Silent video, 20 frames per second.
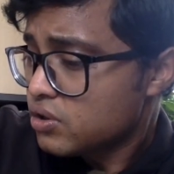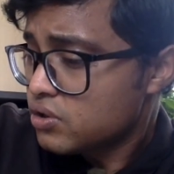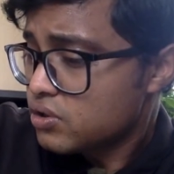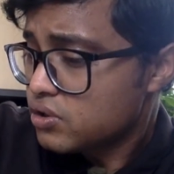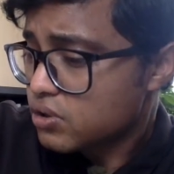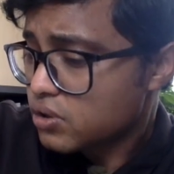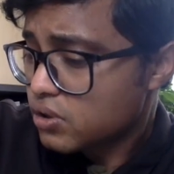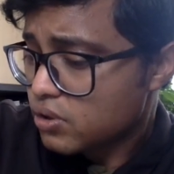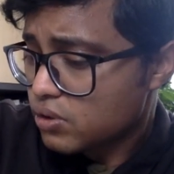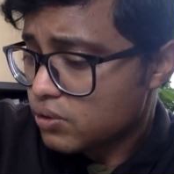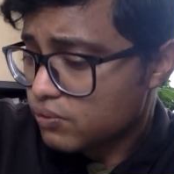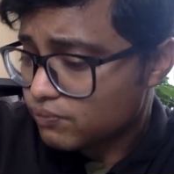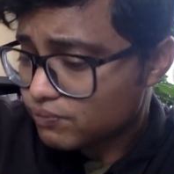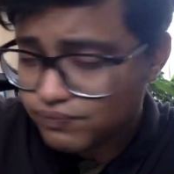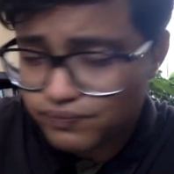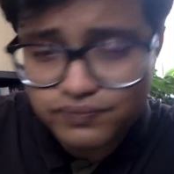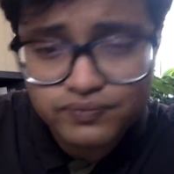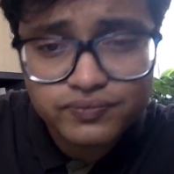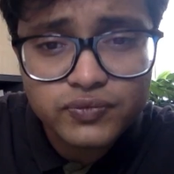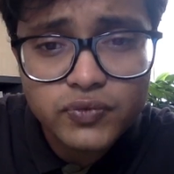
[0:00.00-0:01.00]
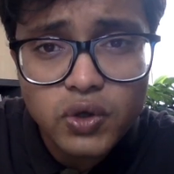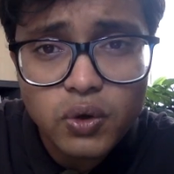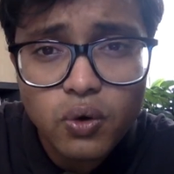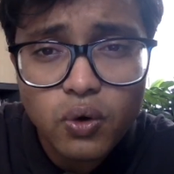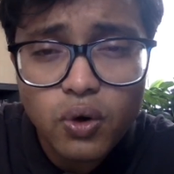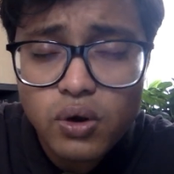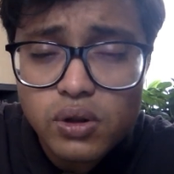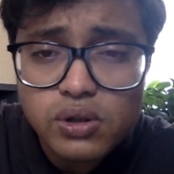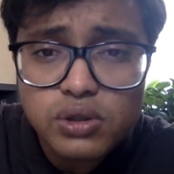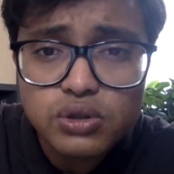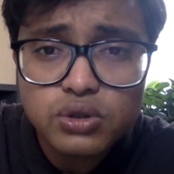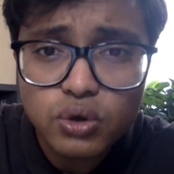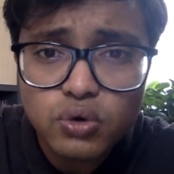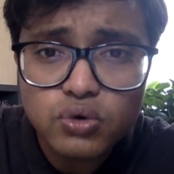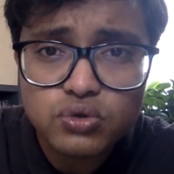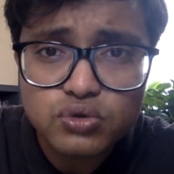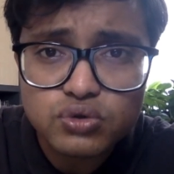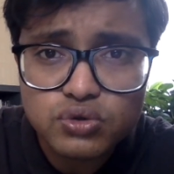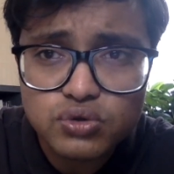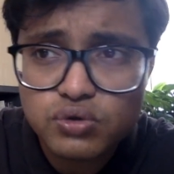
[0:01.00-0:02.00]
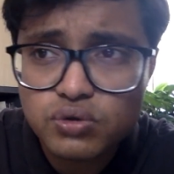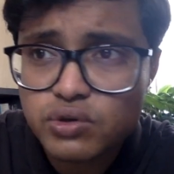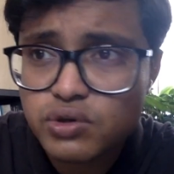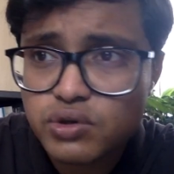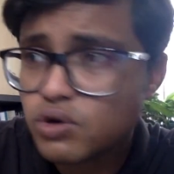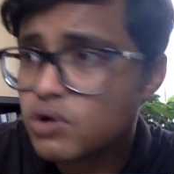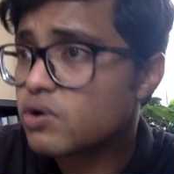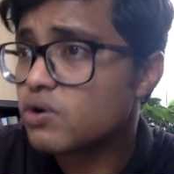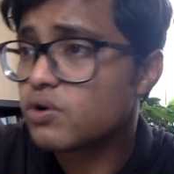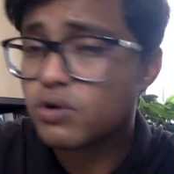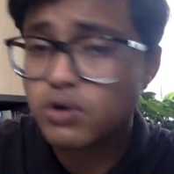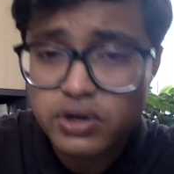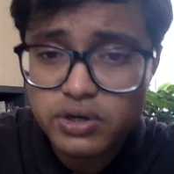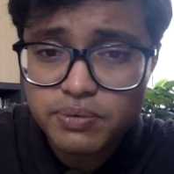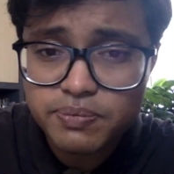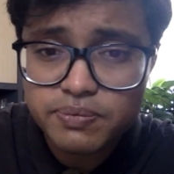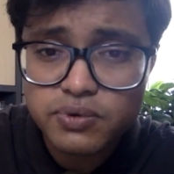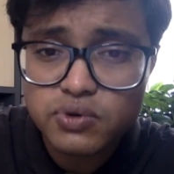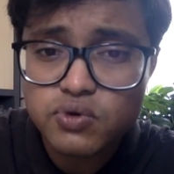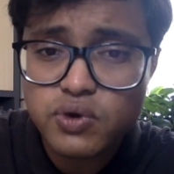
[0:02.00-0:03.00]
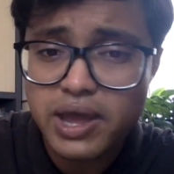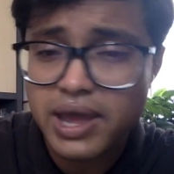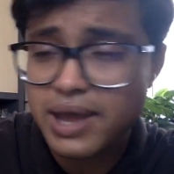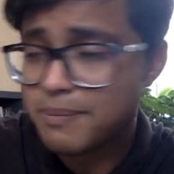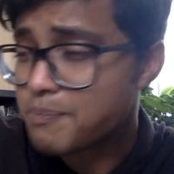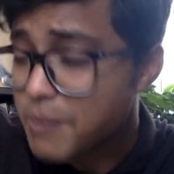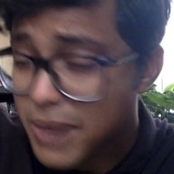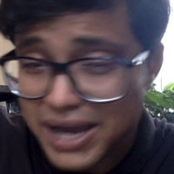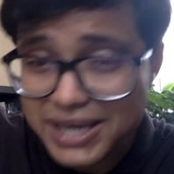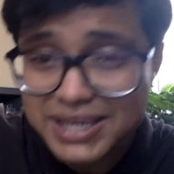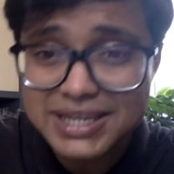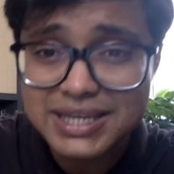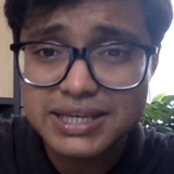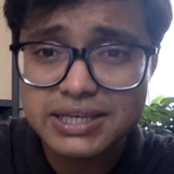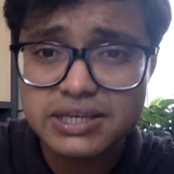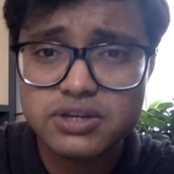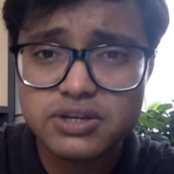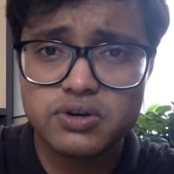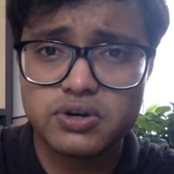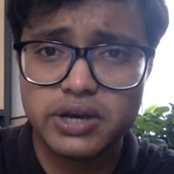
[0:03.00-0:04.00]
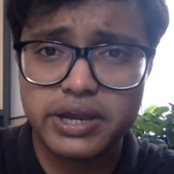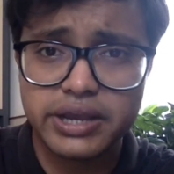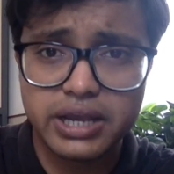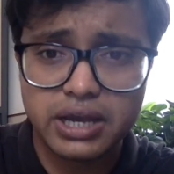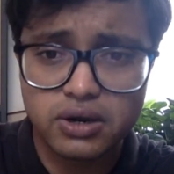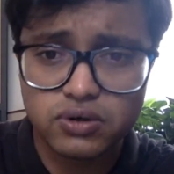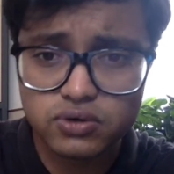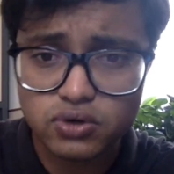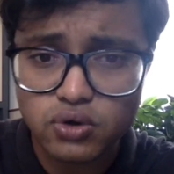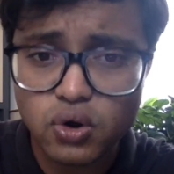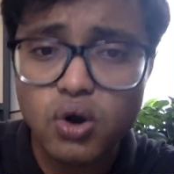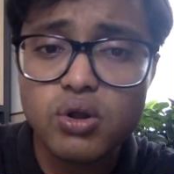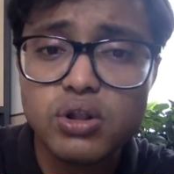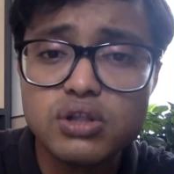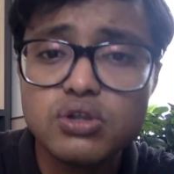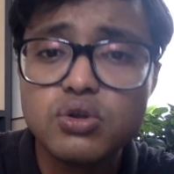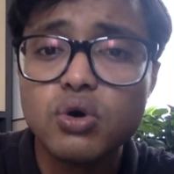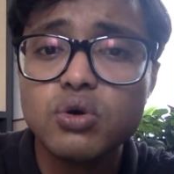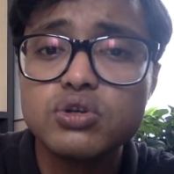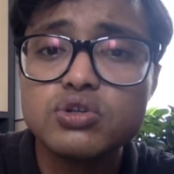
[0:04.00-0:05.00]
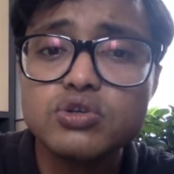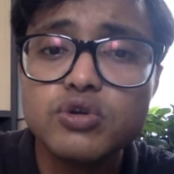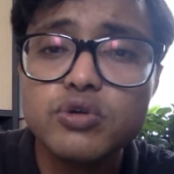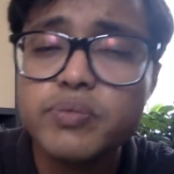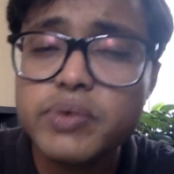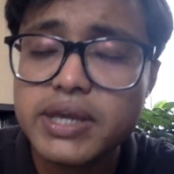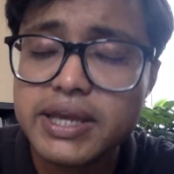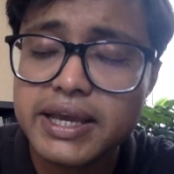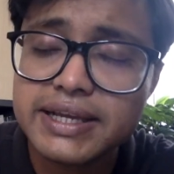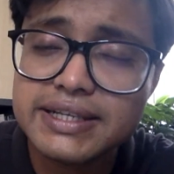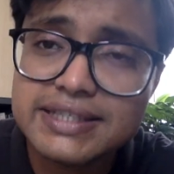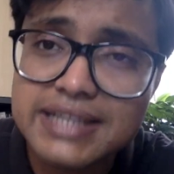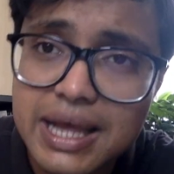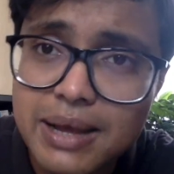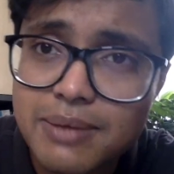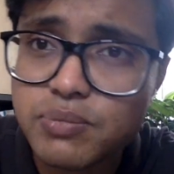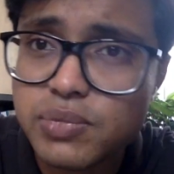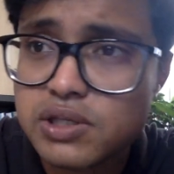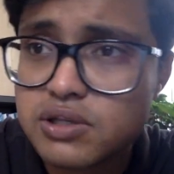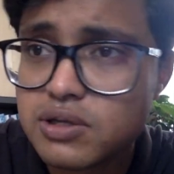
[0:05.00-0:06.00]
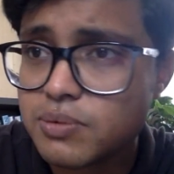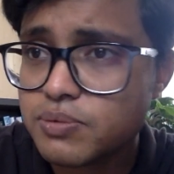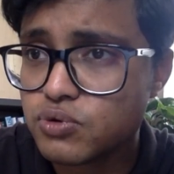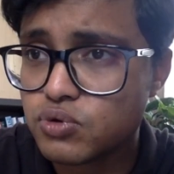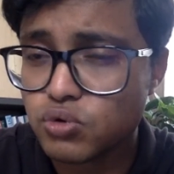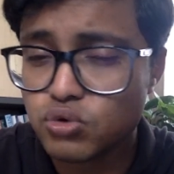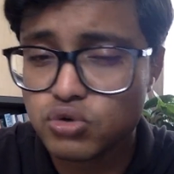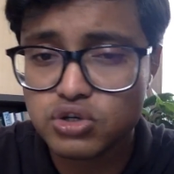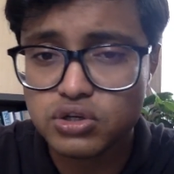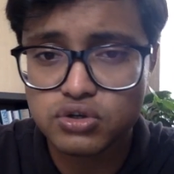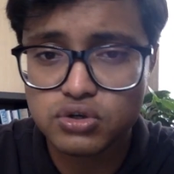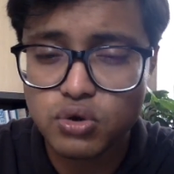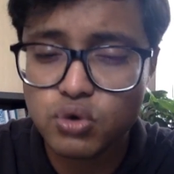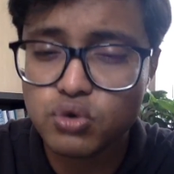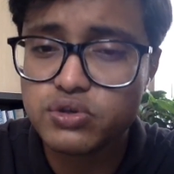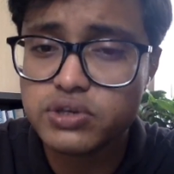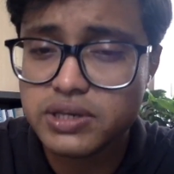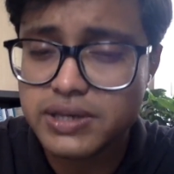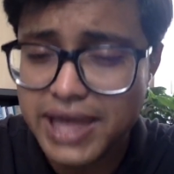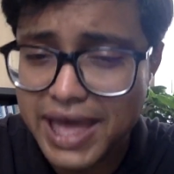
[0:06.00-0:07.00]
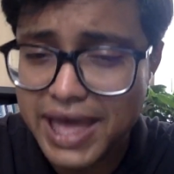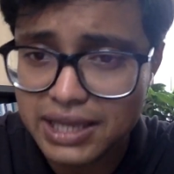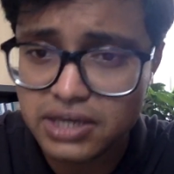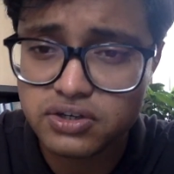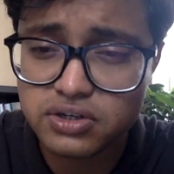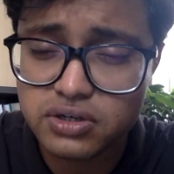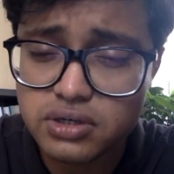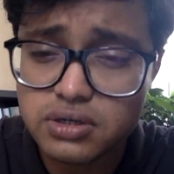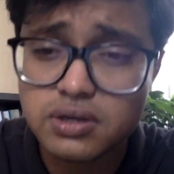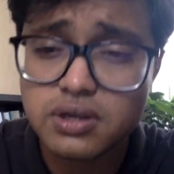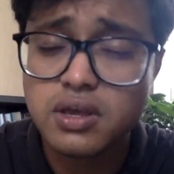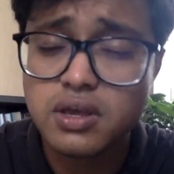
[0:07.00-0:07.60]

so all those, or if you have money in your account, all those would be examples of shows in action,